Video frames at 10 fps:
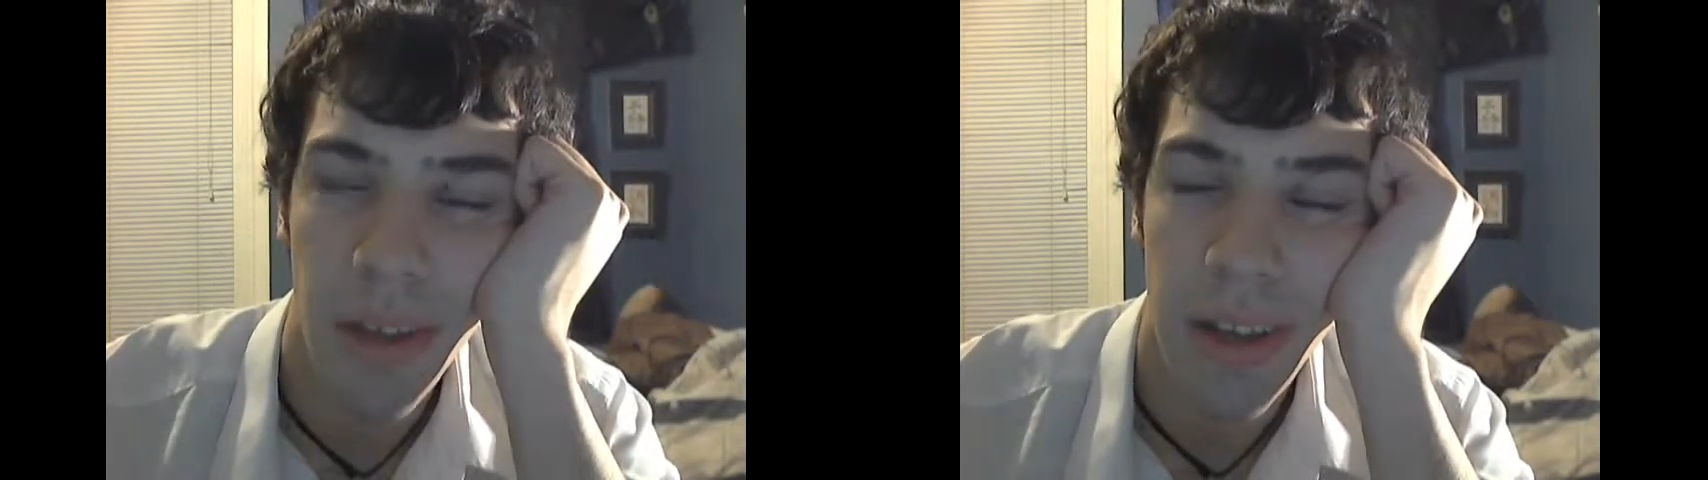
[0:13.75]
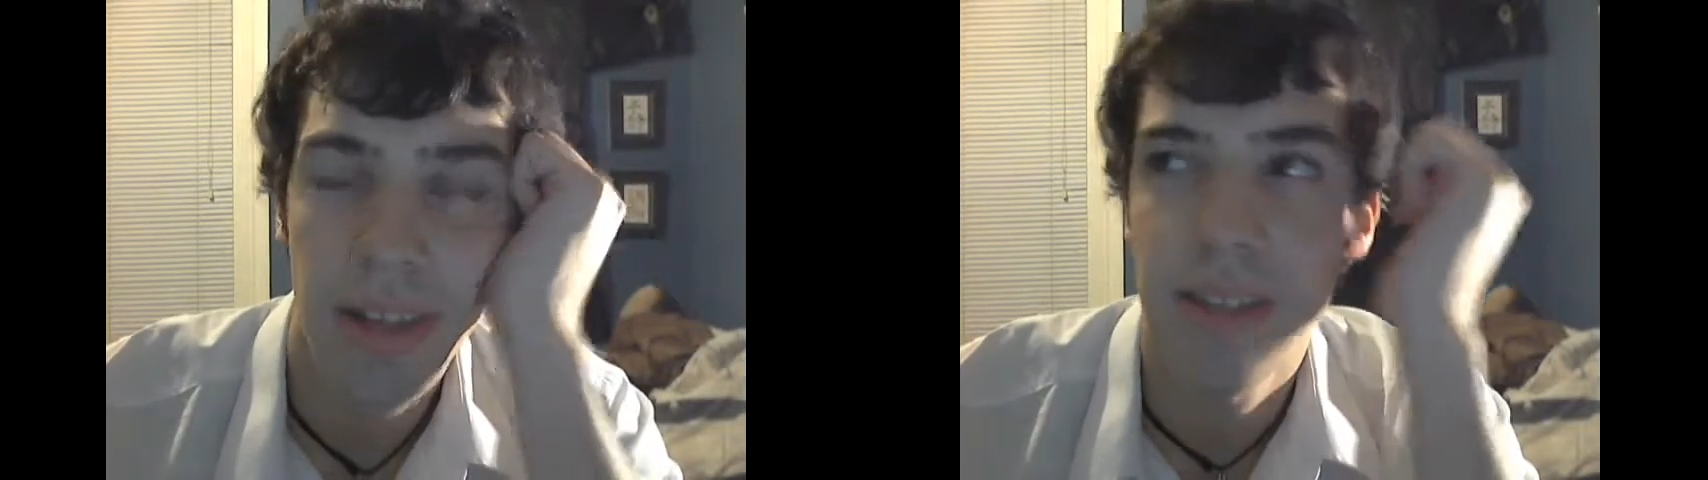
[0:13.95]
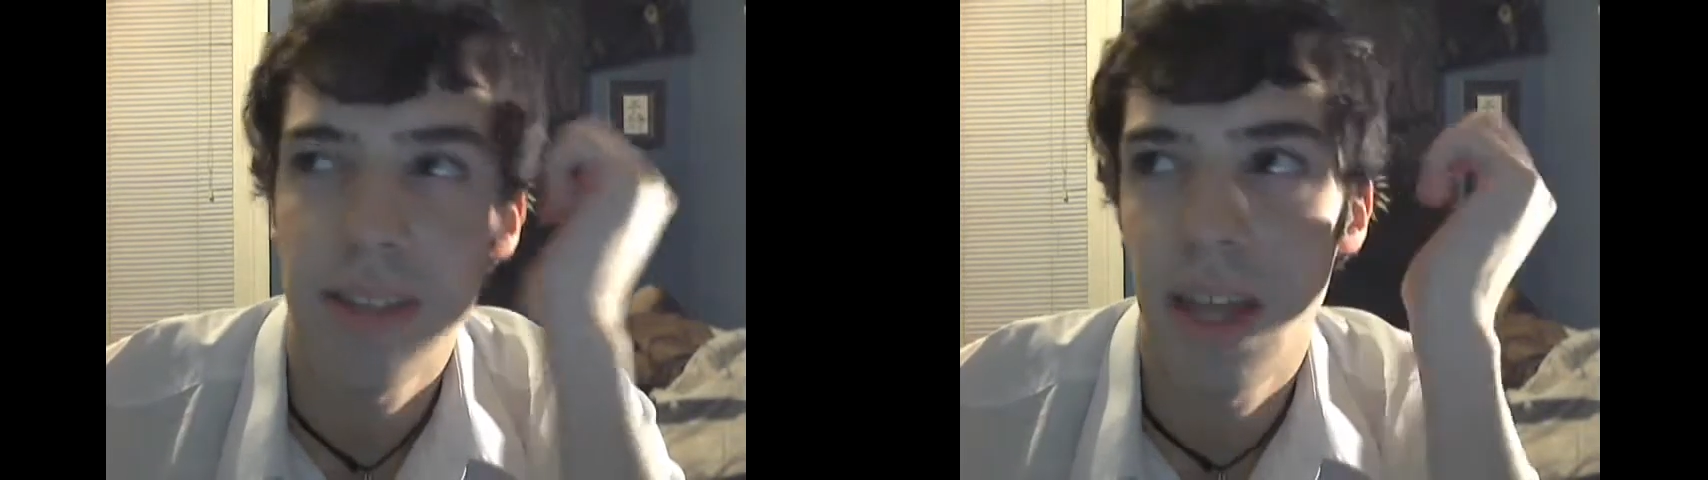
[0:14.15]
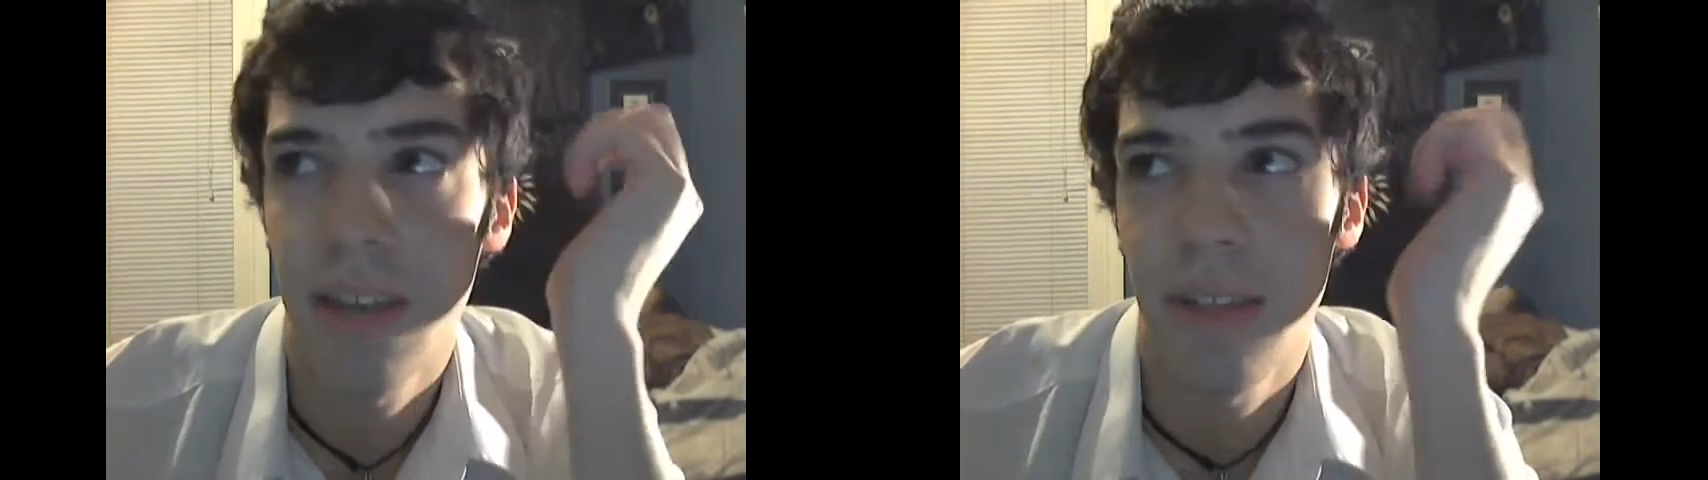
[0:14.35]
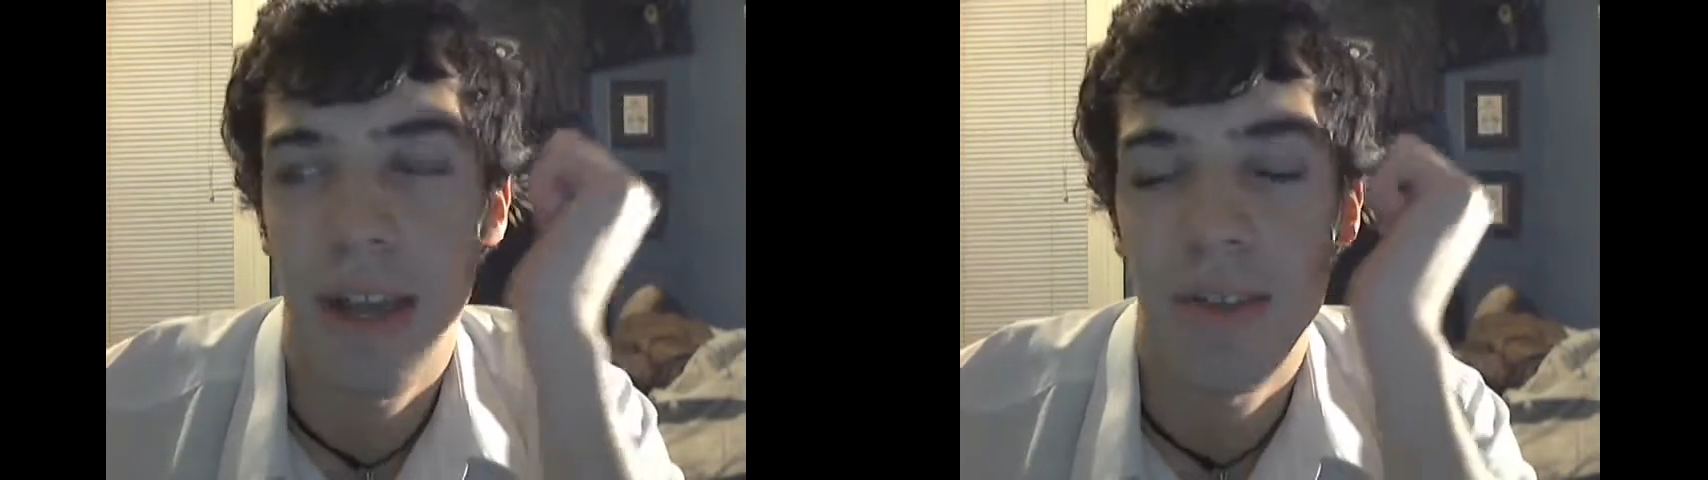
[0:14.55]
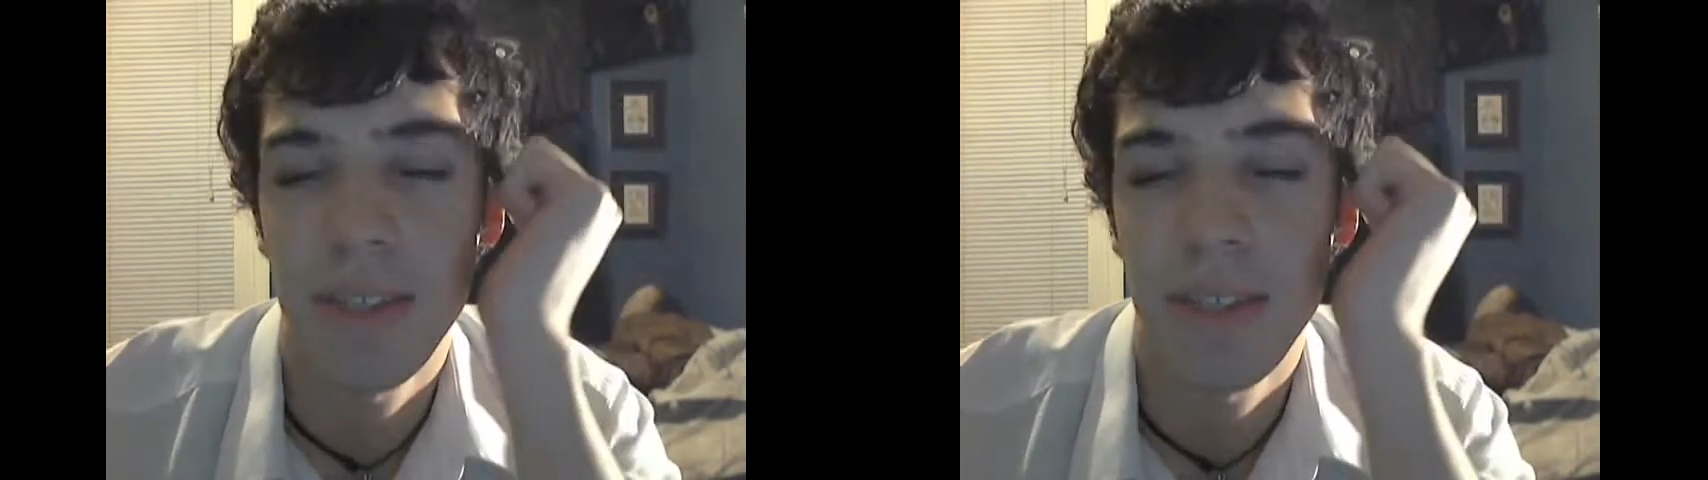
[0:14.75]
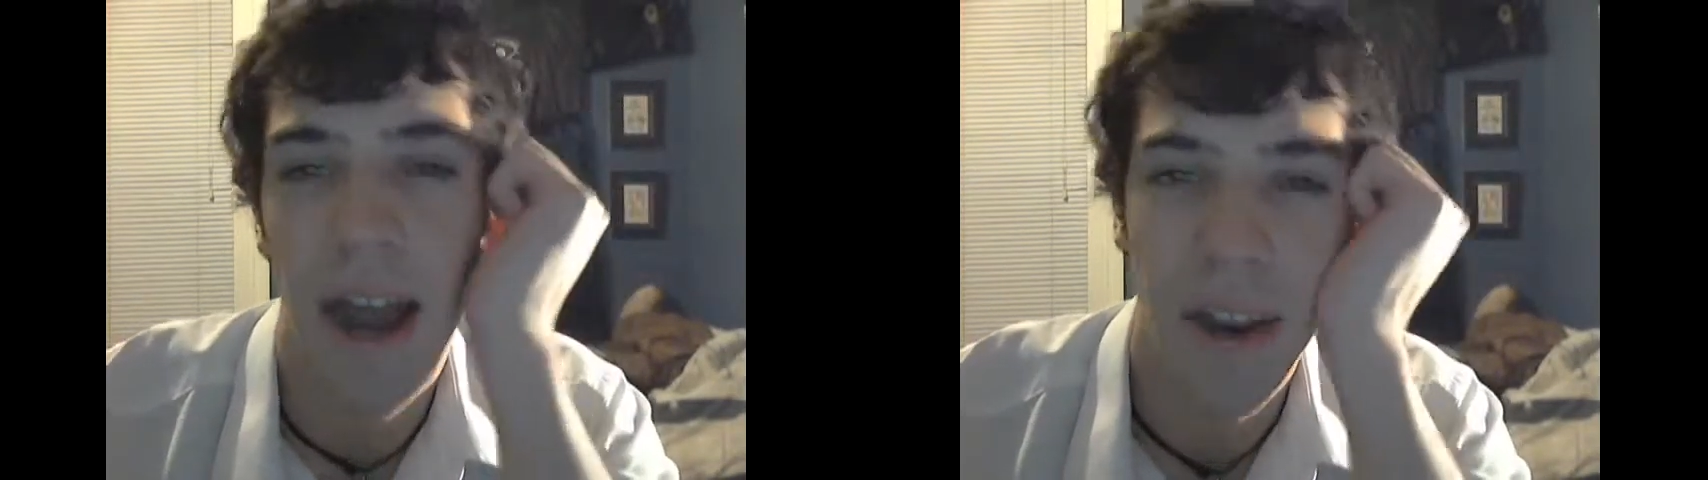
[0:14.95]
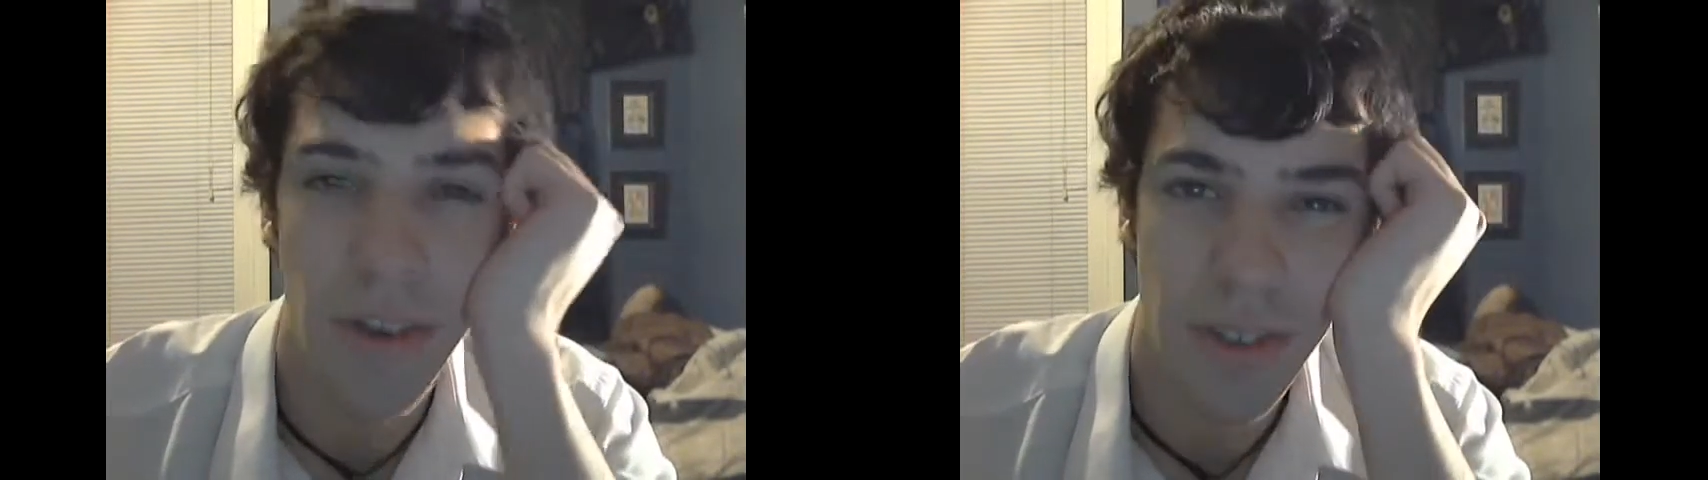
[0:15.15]
and it's not even like I was
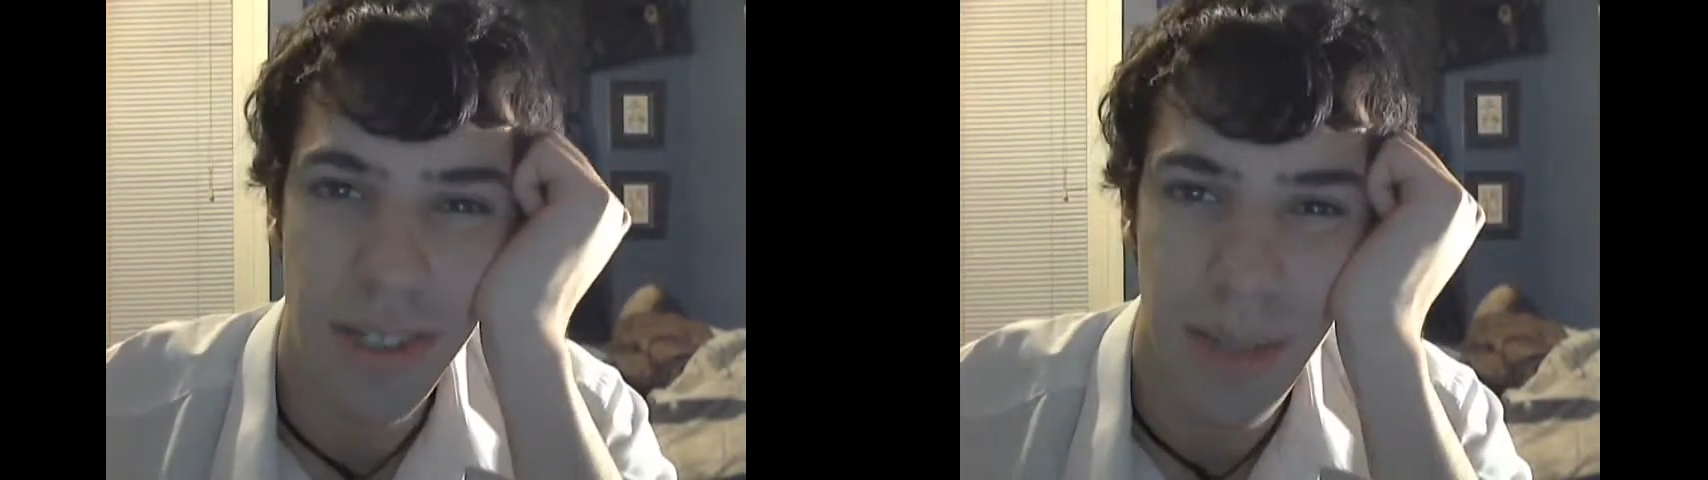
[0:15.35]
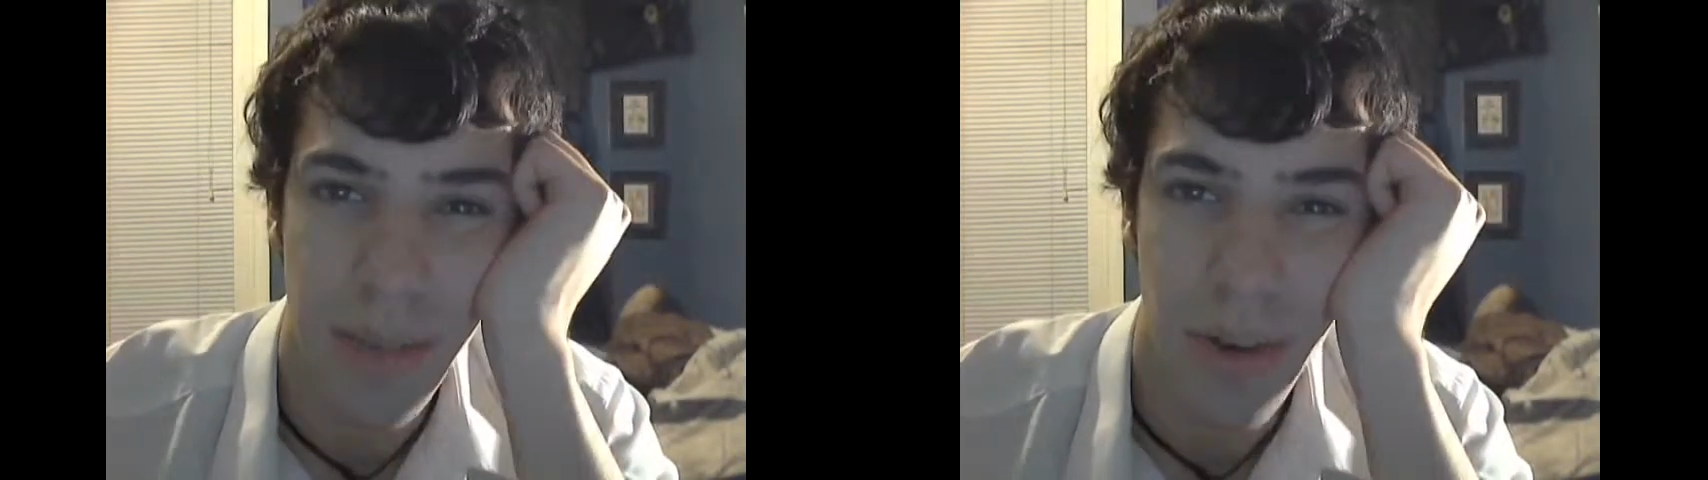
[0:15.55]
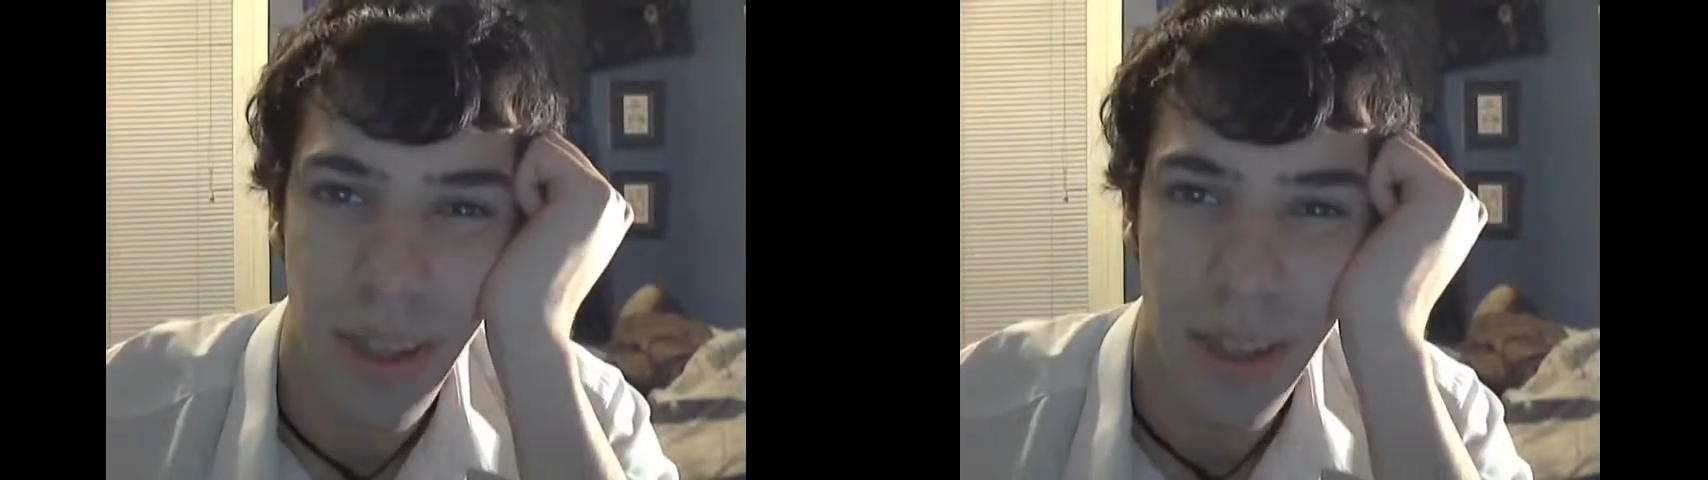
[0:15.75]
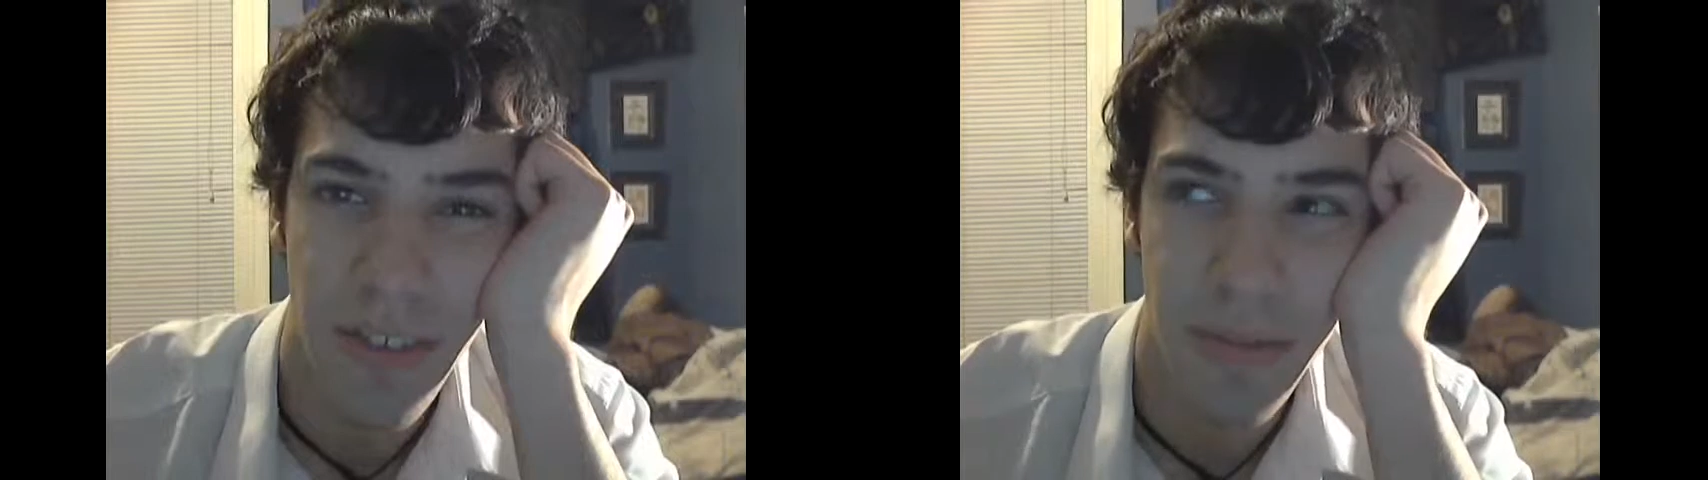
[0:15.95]
tired or sleepy or anything.